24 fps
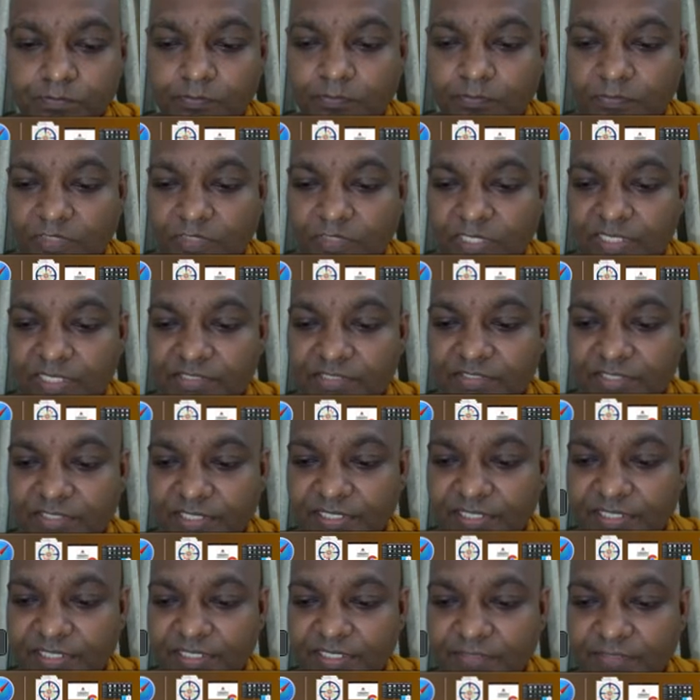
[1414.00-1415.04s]
as I
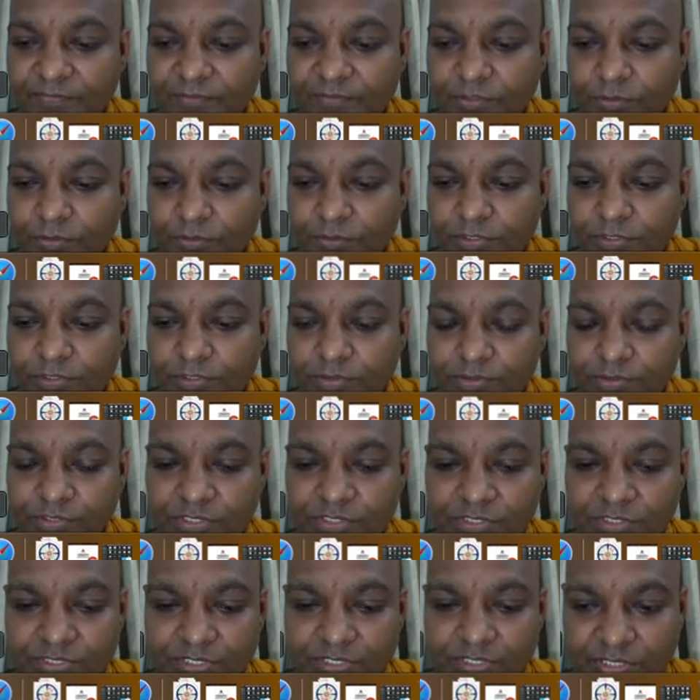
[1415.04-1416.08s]
have told you
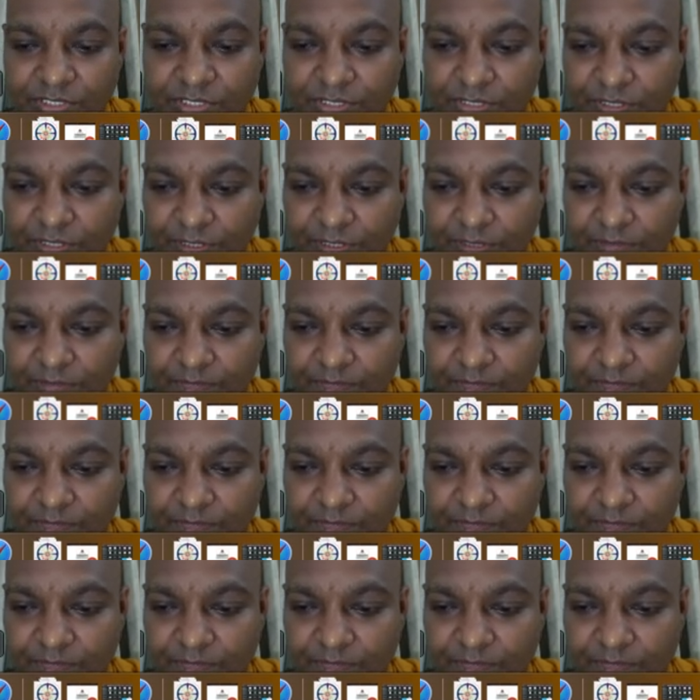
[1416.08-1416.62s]
in the